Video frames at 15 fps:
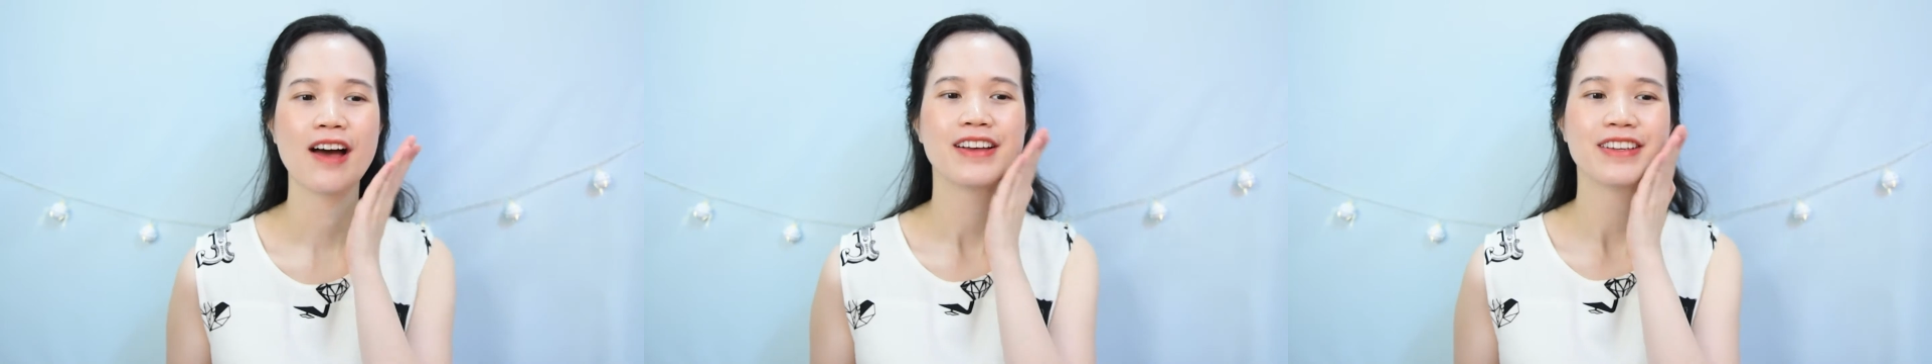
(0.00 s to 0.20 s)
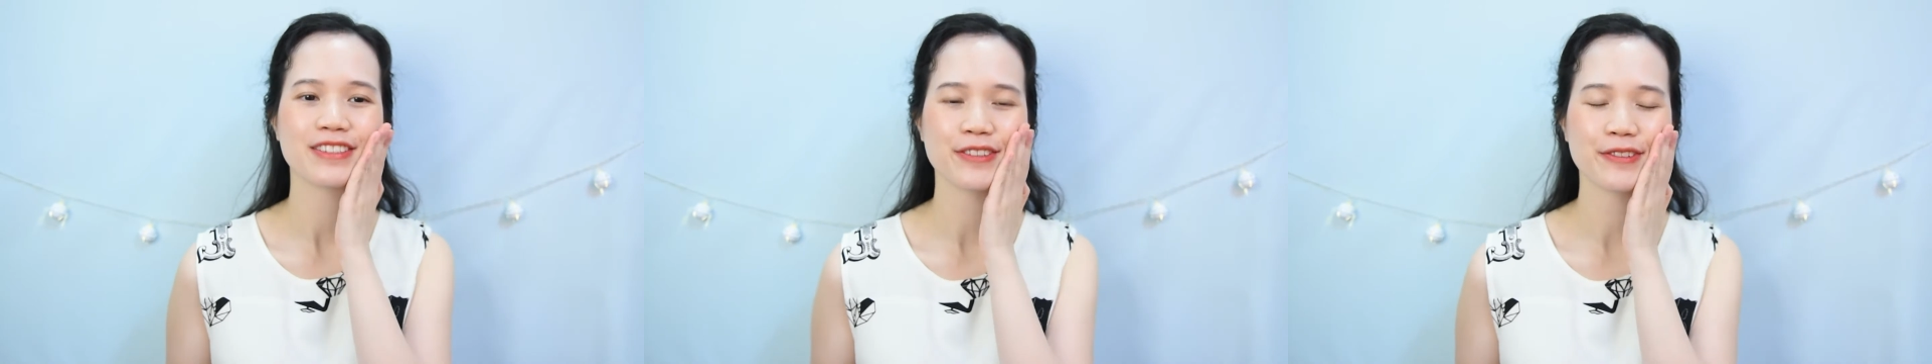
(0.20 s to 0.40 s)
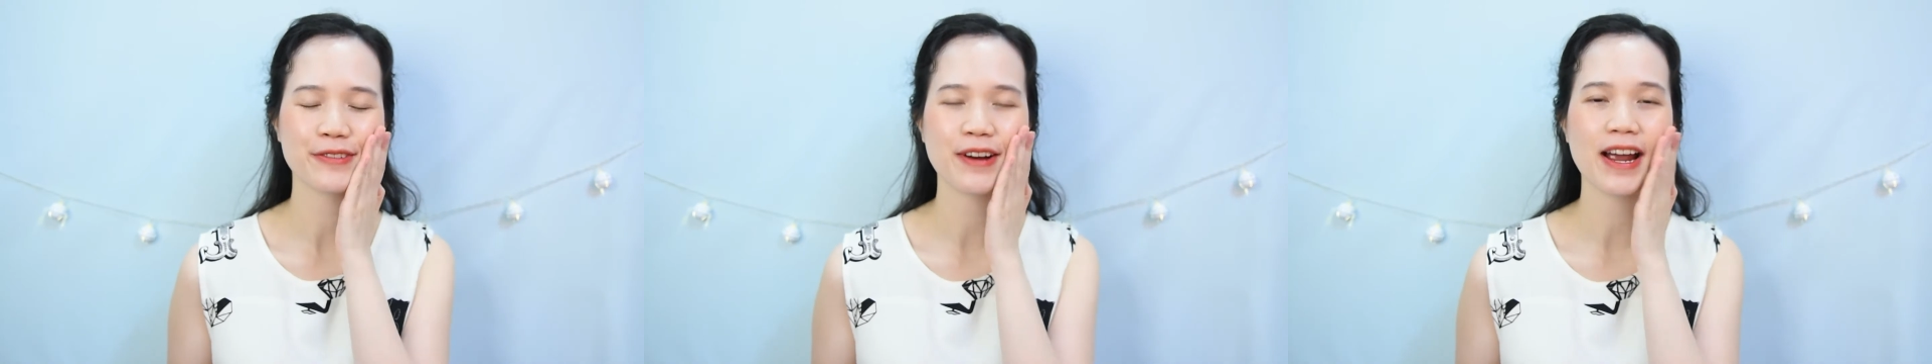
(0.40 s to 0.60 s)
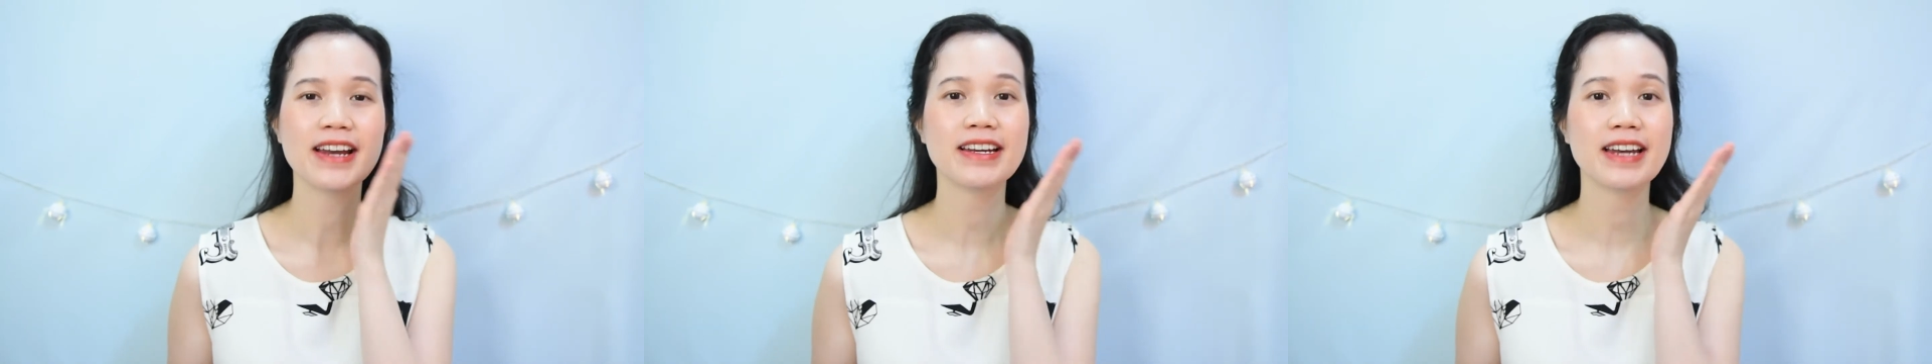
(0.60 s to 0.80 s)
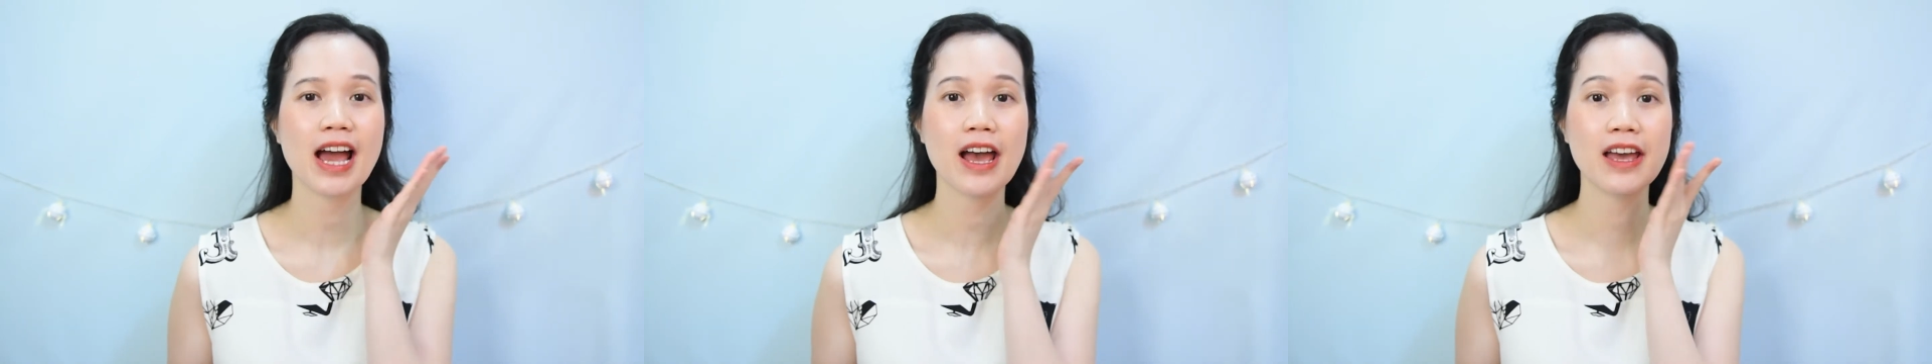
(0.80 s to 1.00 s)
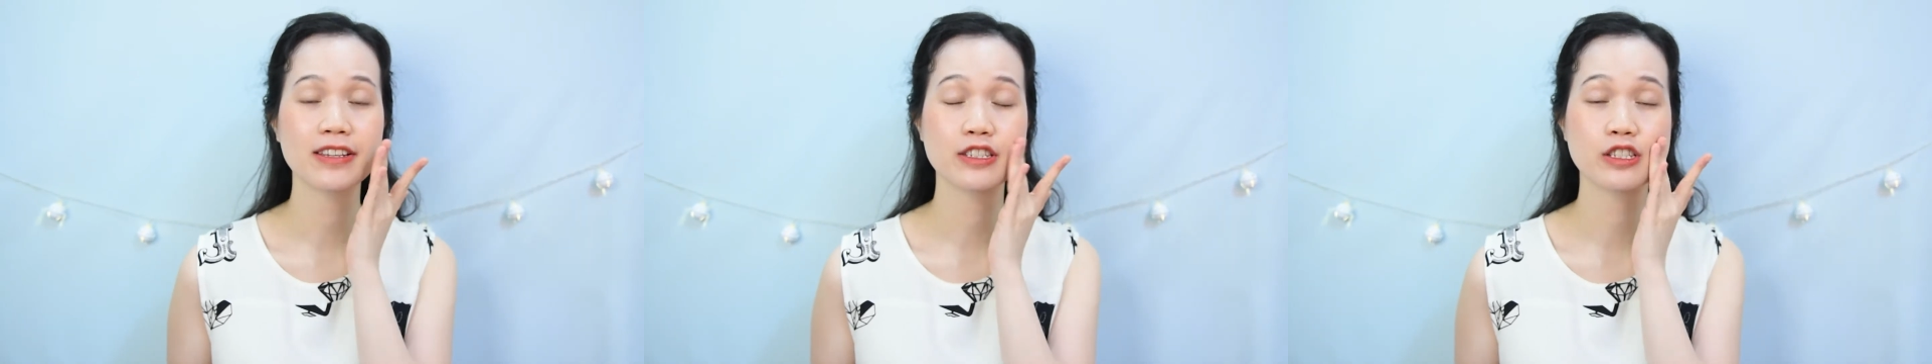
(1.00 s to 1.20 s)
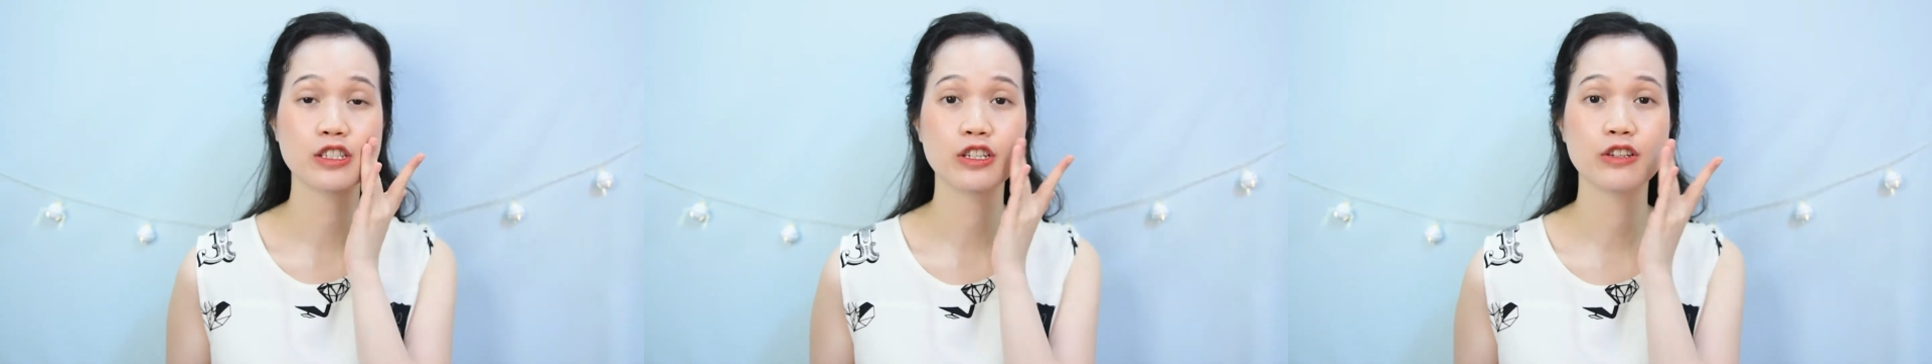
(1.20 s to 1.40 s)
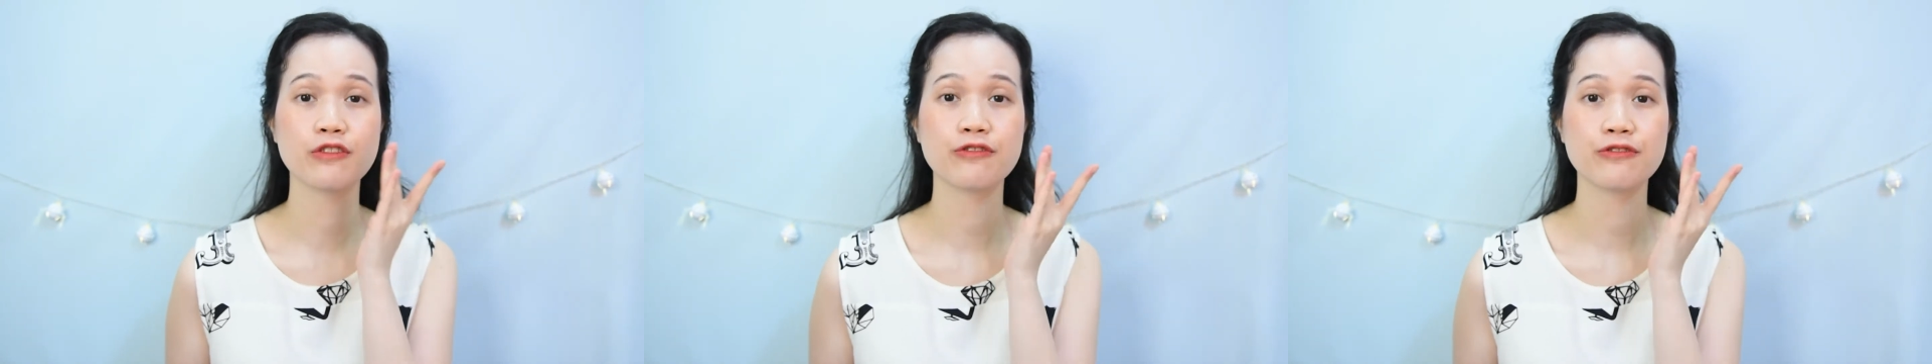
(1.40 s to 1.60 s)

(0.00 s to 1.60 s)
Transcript: So right now, it still